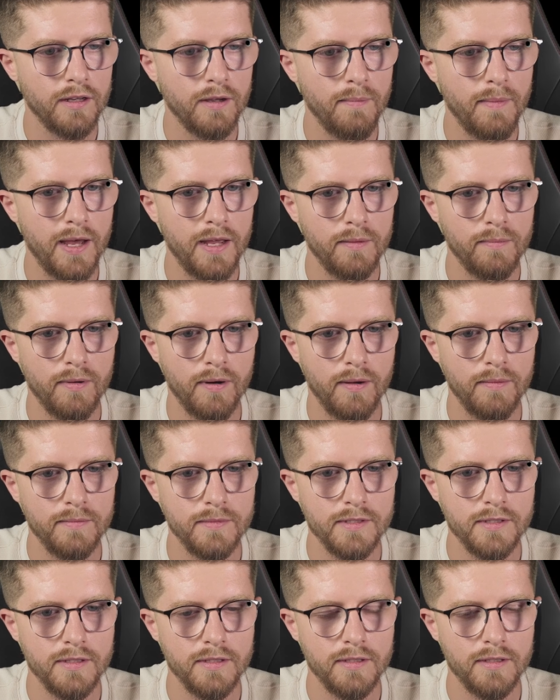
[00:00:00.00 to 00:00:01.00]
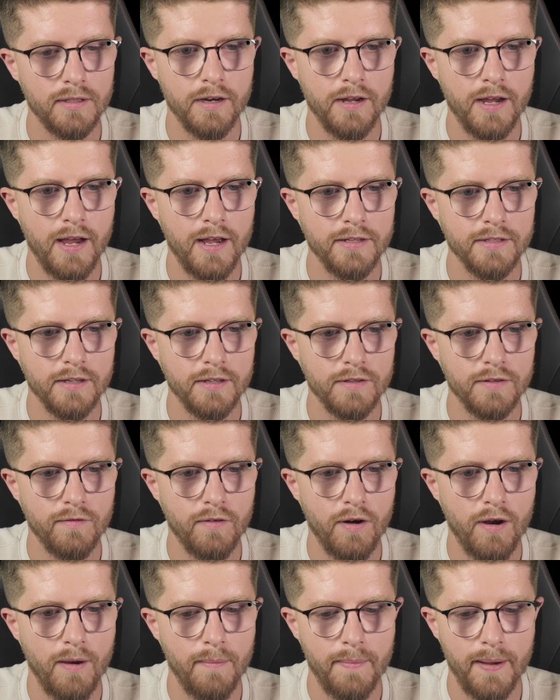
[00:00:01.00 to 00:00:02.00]
and command prompt. It's going to ask us
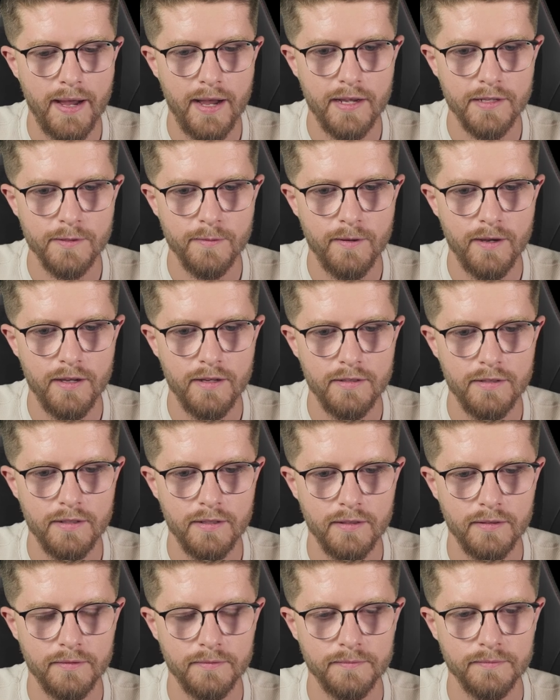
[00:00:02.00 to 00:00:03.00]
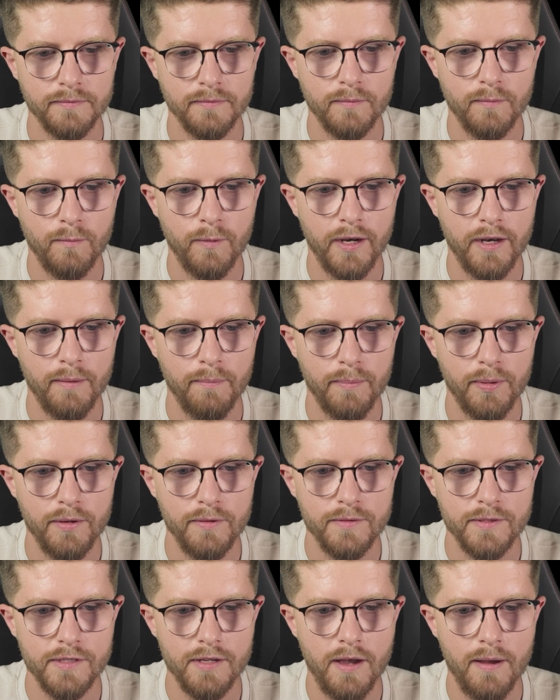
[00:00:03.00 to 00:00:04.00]
for our password when it
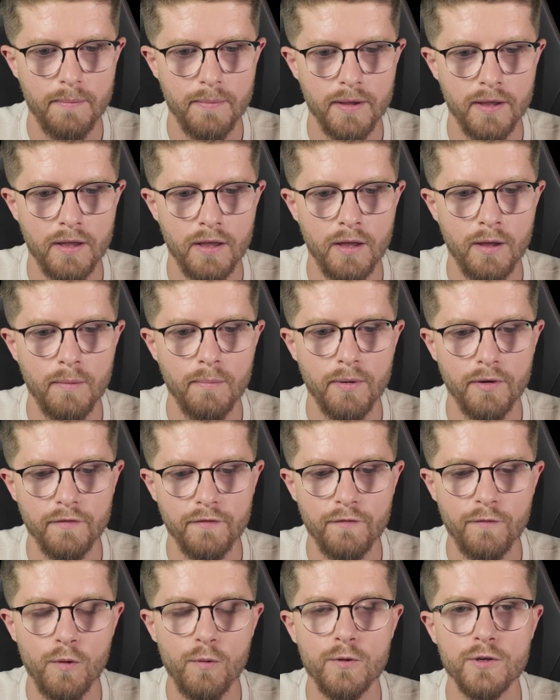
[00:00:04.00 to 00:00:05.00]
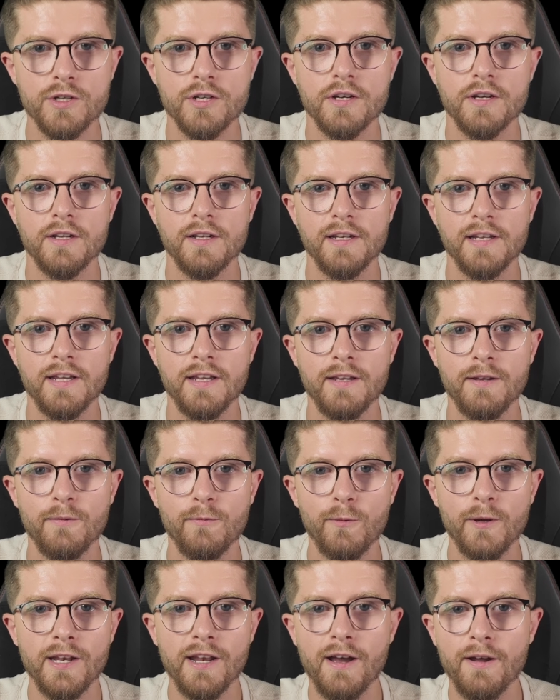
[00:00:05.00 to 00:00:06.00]
boots up, but
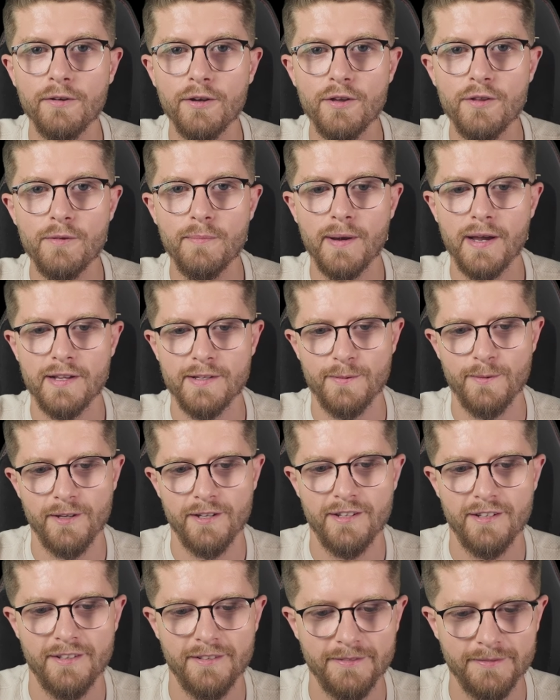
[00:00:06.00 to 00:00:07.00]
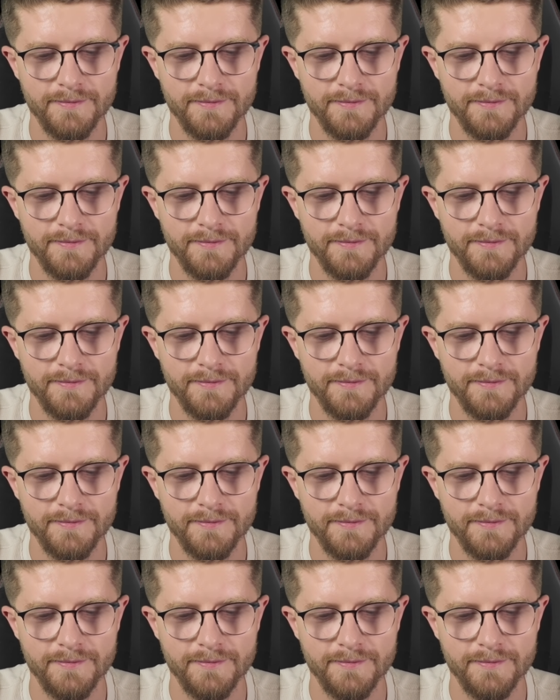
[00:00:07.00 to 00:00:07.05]
fortunately, we now know the password.